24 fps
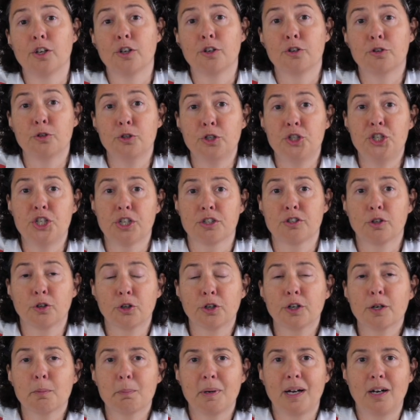So you just
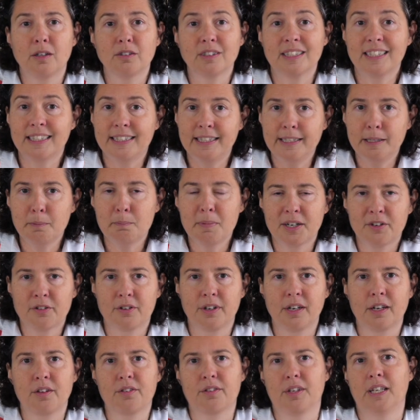learned about the key
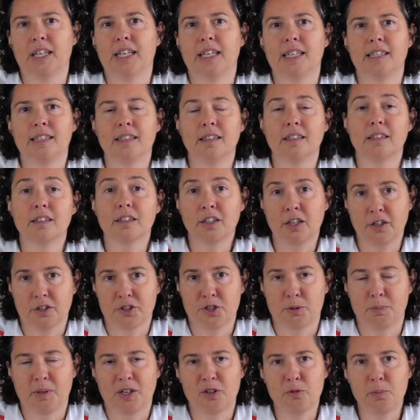metrics in
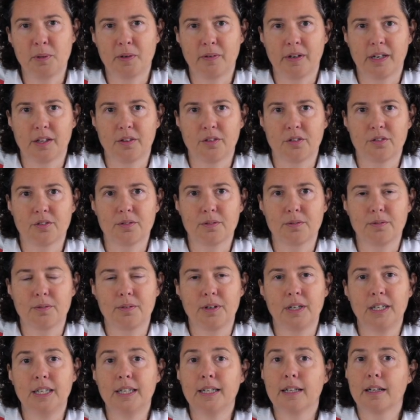customer experience.
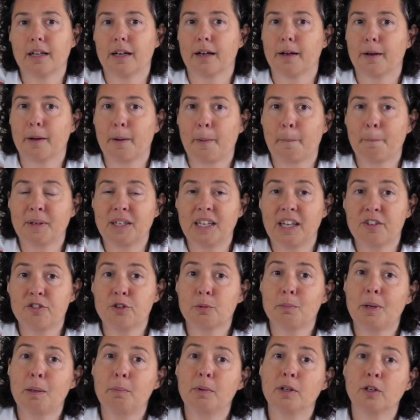But as you
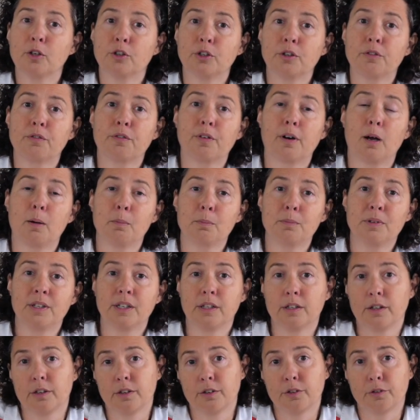maybe learned from
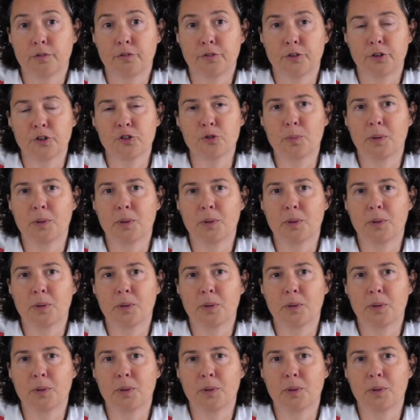the first